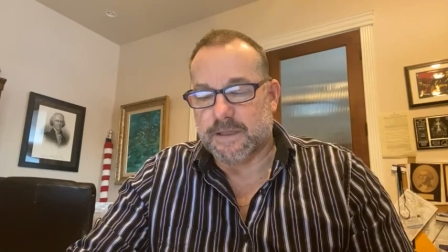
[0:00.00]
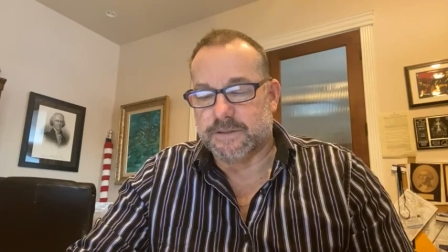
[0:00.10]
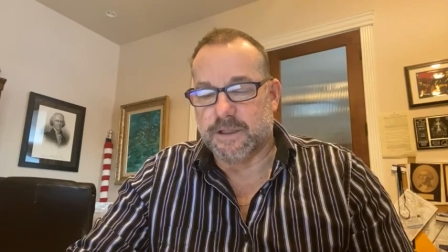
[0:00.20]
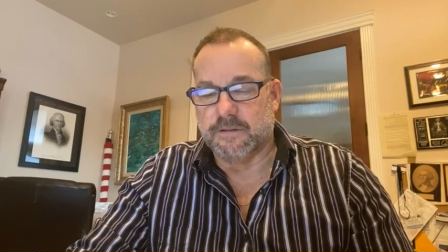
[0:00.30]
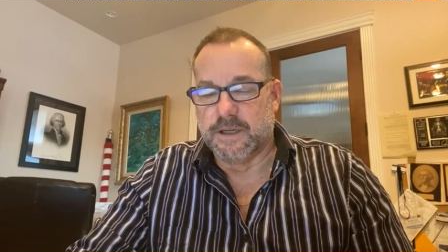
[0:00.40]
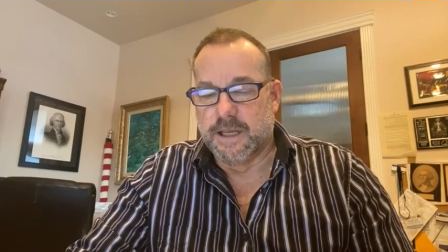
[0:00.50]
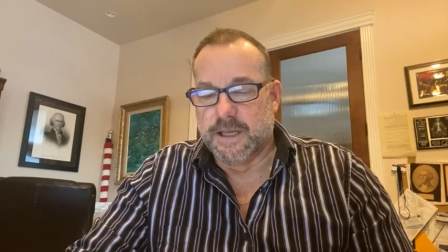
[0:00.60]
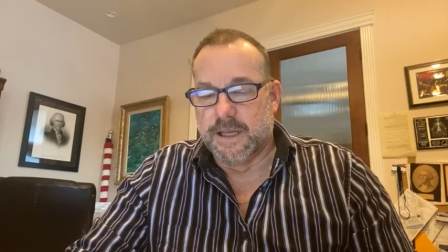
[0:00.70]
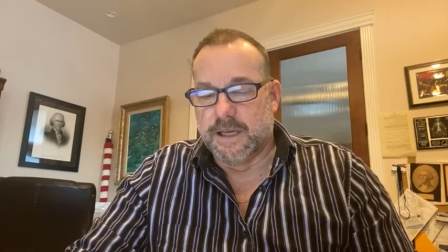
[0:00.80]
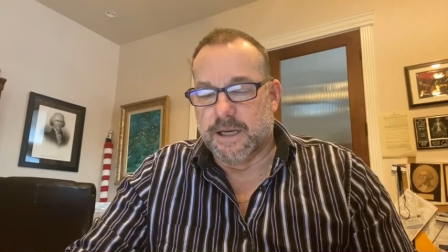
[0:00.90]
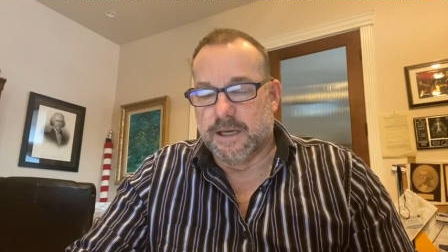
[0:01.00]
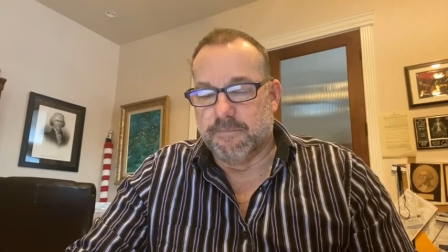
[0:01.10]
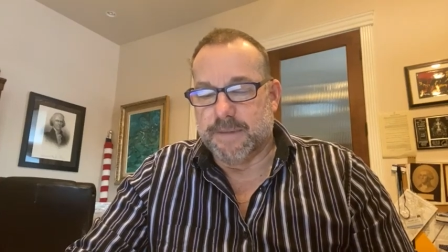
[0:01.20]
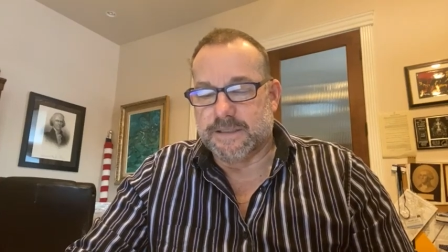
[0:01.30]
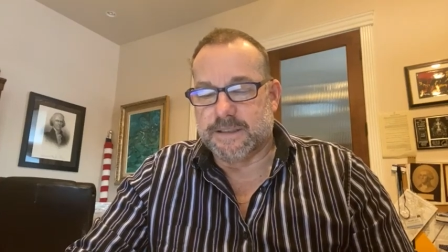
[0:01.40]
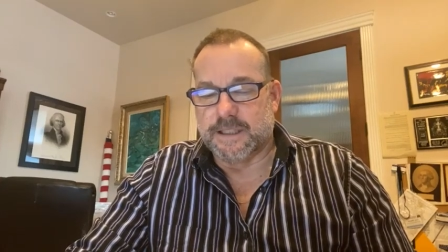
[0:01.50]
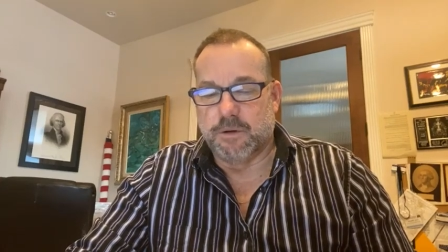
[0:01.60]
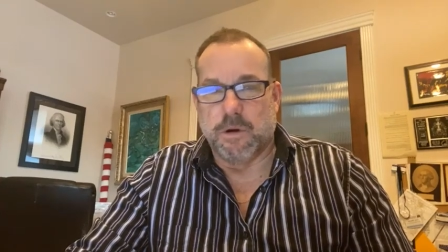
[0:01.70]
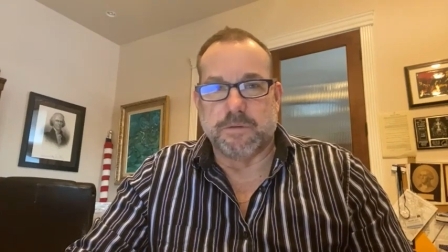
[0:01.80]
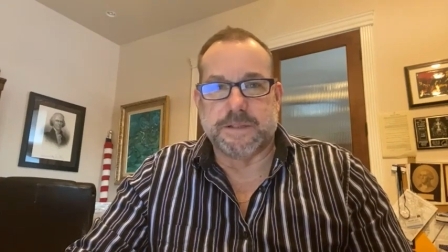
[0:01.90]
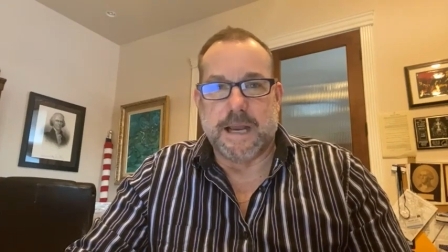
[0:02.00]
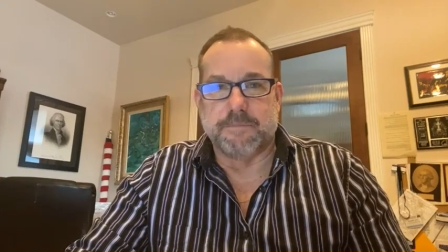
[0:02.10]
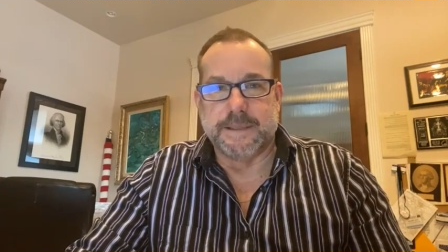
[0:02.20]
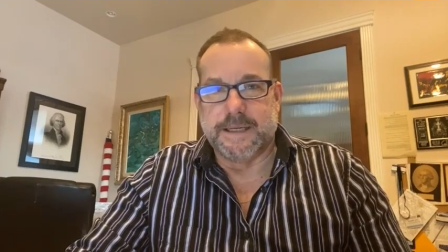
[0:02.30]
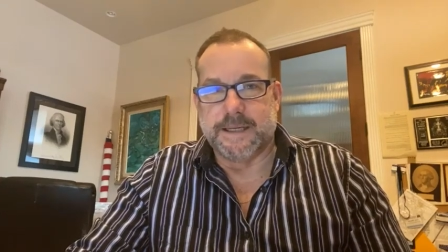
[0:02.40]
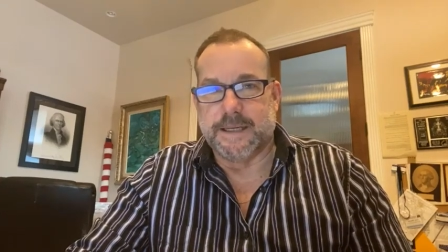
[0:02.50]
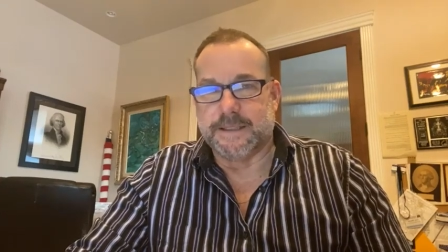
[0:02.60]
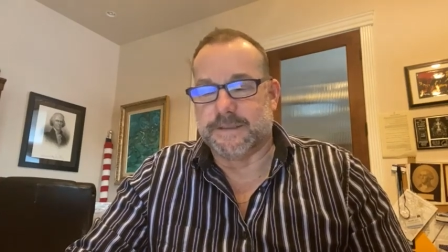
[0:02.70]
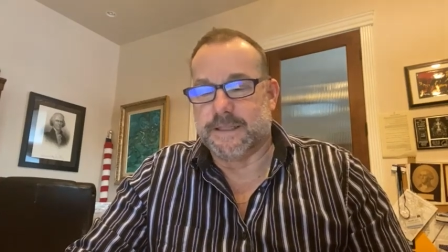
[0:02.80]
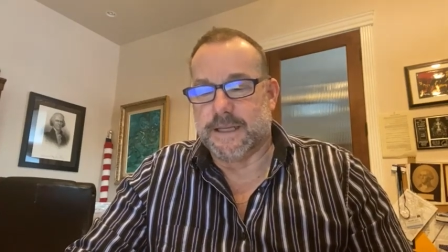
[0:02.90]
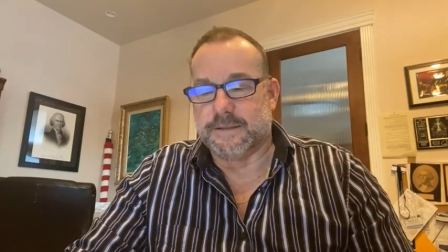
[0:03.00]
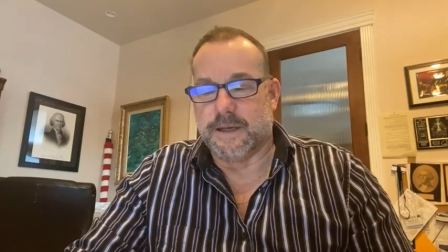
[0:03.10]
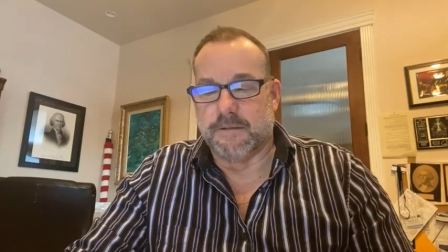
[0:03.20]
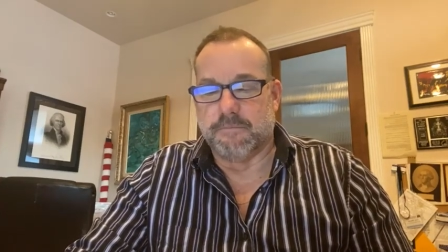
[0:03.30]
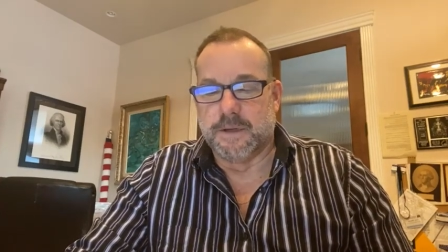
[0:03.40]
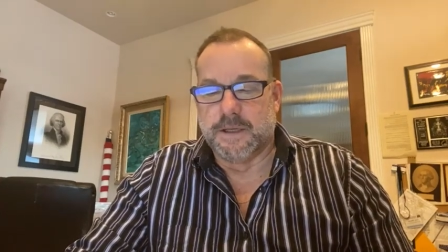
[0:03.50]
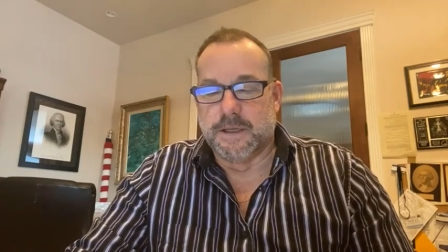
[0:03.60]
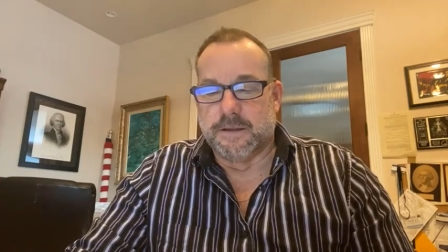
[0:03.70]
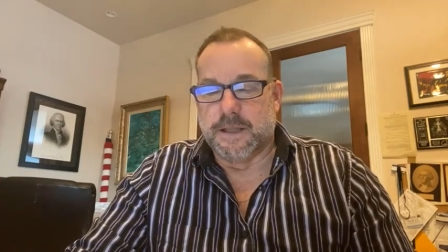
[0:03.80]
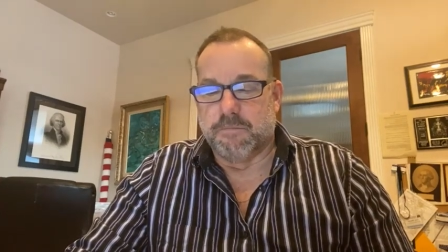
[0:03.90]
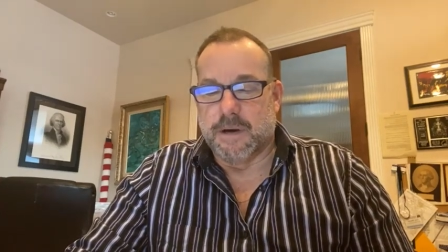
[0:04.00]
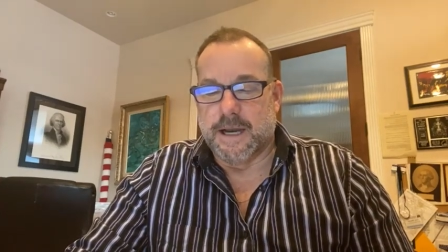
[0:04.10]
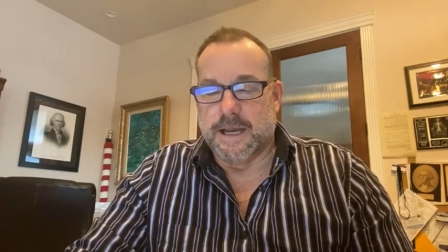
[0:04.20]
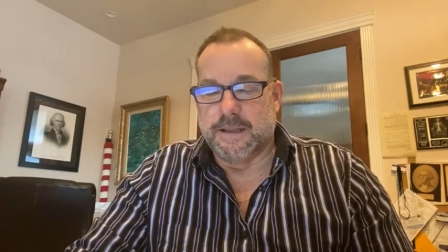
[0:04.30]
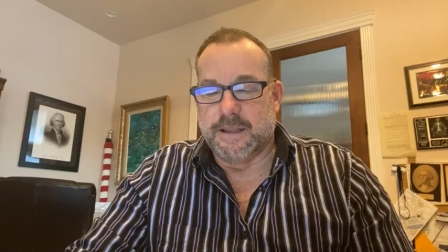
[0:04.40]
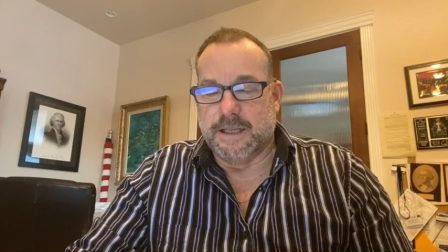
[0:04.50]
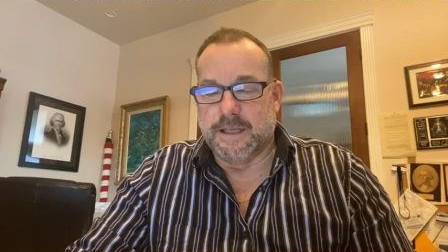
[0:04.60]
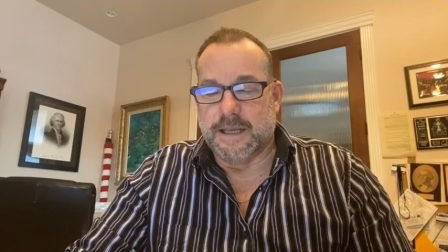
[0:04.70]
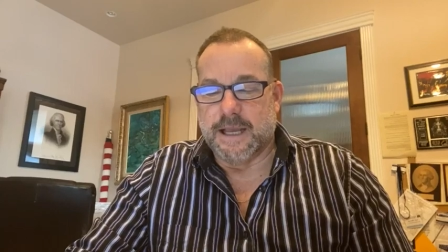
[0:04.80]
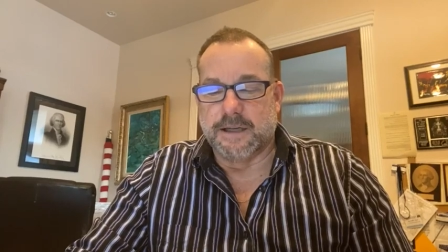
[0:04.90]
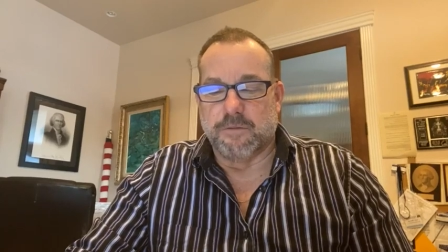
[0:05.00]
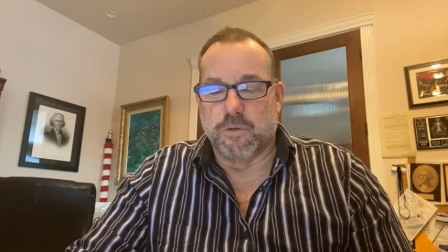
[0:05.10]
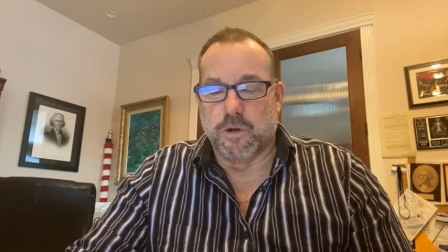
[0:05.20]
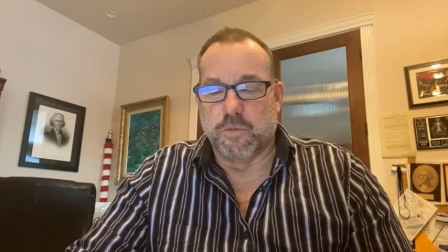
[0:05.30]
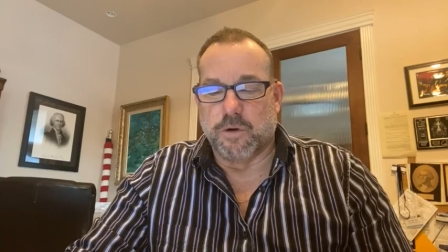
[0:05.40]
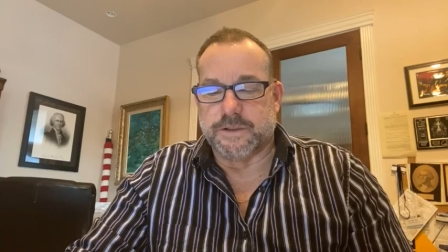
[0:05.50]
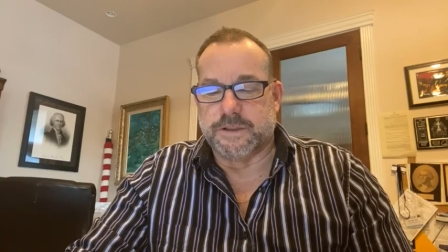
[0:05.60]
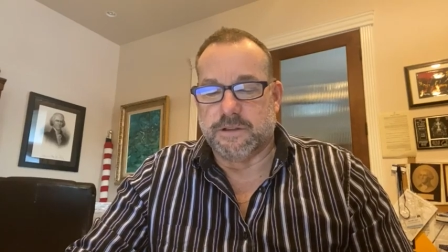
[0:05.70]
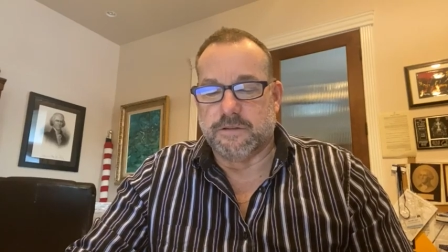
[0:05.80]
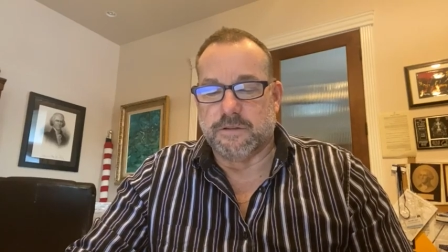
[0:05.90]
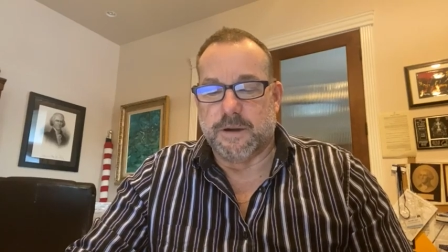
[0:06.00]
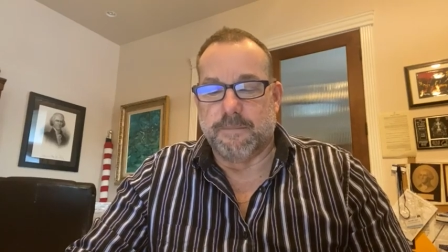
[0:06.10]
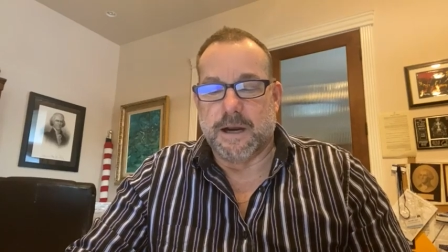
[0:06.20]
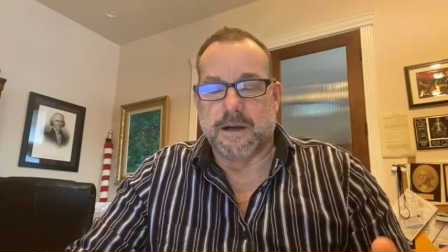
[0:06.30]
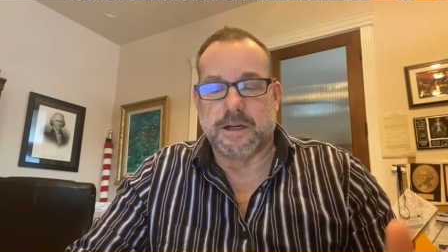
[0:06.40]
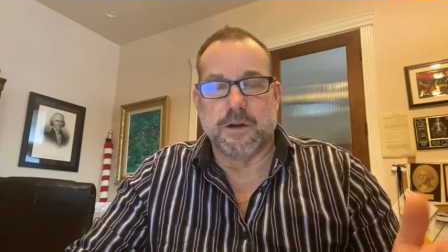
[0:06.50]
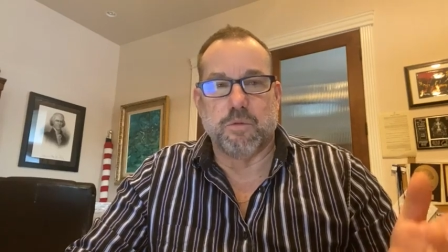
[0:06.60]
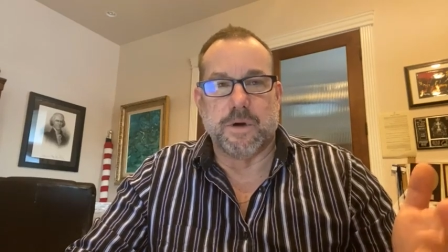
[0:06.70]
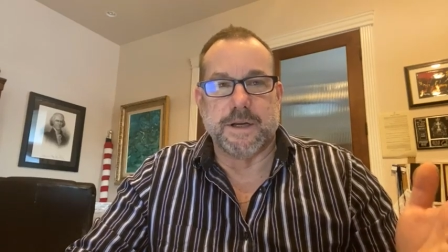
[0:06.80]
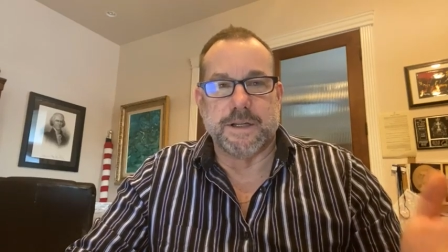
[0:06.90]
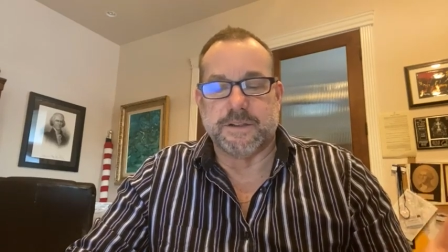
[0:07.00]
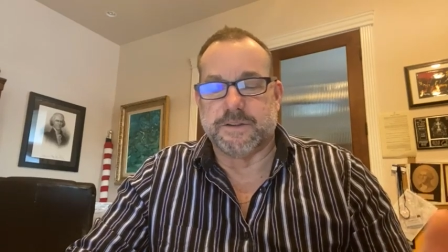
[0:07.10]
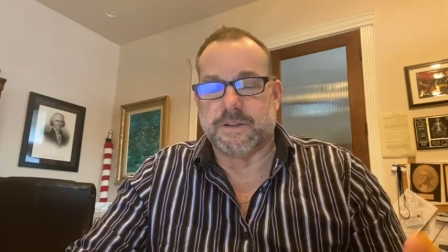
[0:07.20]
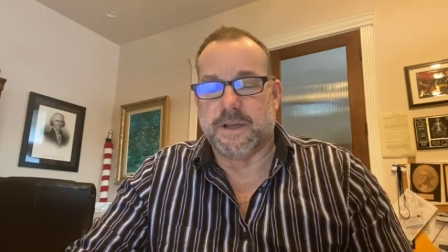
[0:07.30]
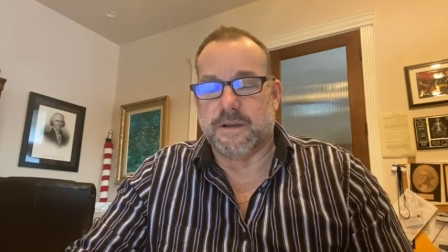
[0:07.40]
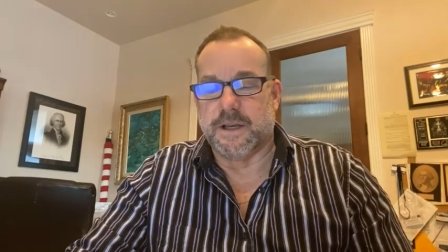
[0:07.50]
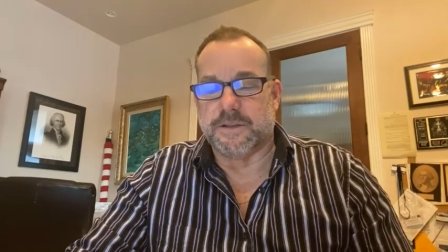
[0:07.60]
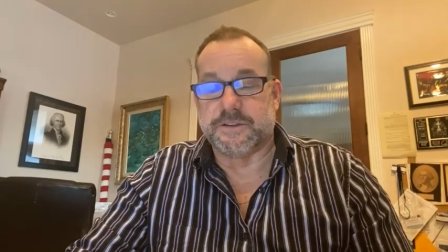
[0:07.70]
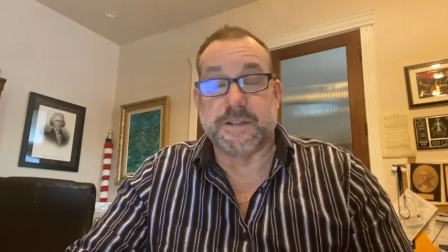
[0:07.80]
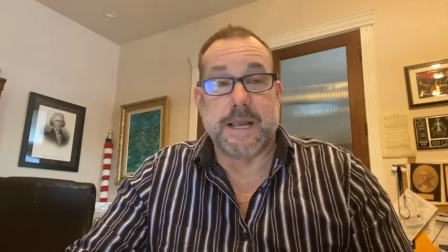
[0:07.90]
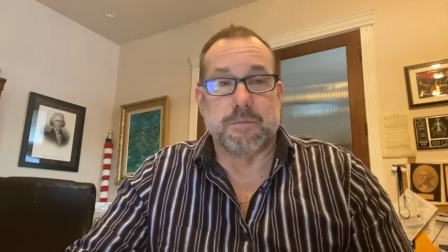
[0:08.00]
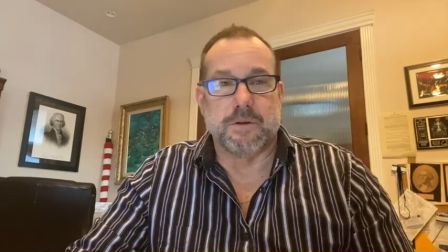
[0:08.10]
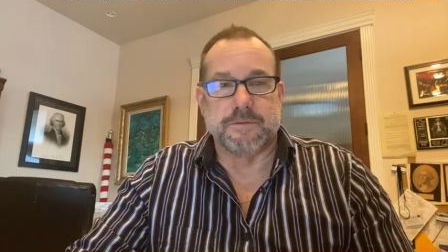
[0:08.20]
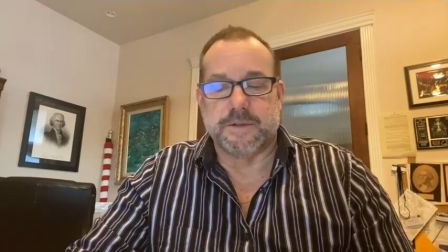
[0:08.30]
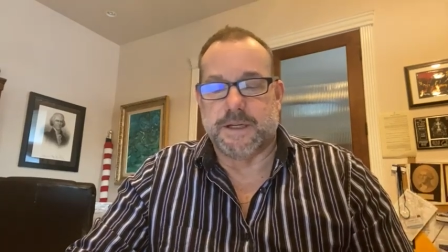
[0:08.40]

So, uh, basically, what was happening is that um, that by the end of World War II, America was uh, stable.